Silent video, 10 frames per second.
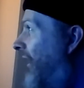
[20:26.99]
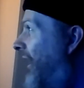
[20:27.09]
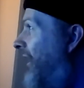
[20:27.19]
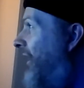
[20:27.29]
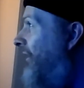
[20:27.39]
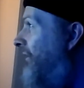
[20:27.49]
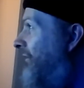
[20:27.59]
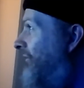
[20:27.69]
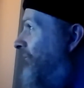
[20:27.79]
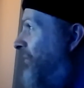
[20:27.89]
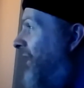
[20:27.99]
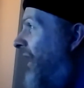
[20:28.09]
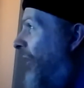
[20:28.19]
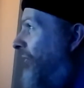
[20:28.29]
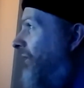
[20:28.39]
uh, pretty
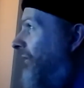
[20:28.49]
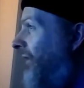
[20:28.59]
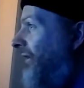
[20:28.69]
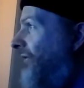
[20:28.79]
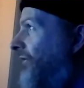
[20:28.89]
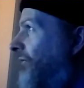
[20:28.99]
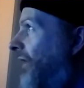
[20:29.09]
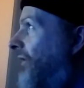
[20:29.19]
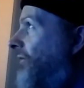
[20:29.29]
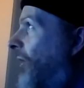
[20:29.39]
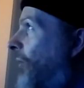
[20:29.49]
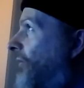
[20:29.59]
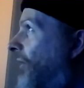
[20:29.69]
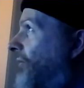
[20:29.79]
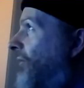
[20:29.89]
healthy looking list of credits. Oh,
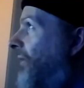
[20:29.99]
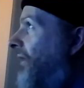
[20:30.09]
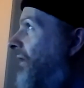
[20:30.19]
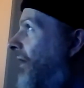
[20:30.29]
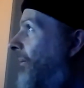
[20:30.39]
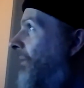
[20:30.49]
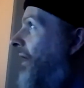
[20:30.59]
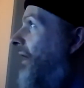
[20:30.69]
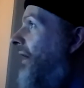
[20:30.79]
was also in um,